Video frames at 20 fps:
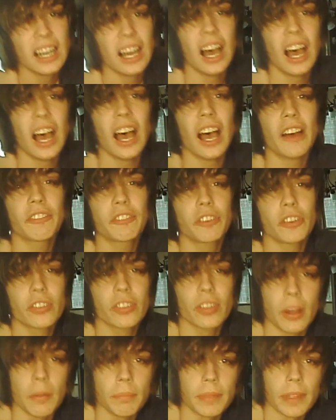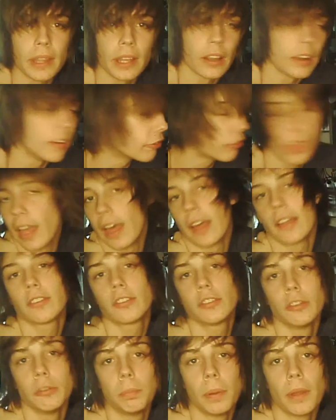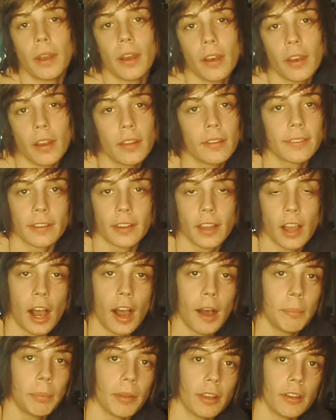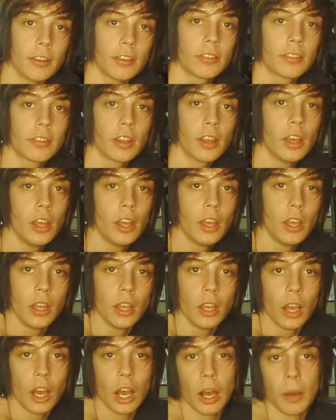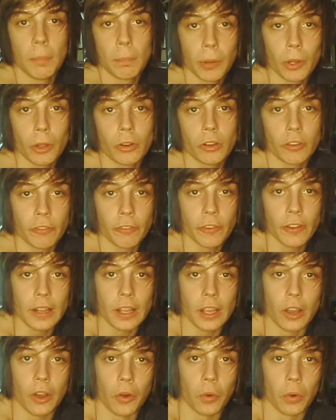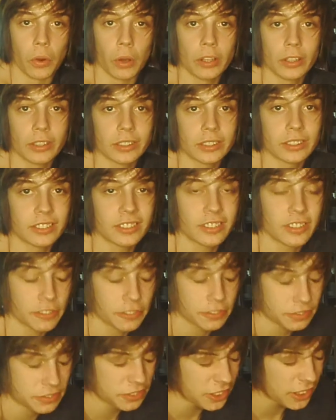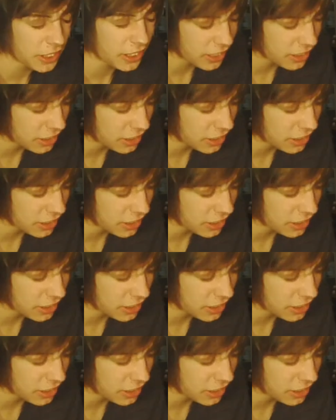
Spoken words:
After something of that stupidity is accomplished, upload your video to fucking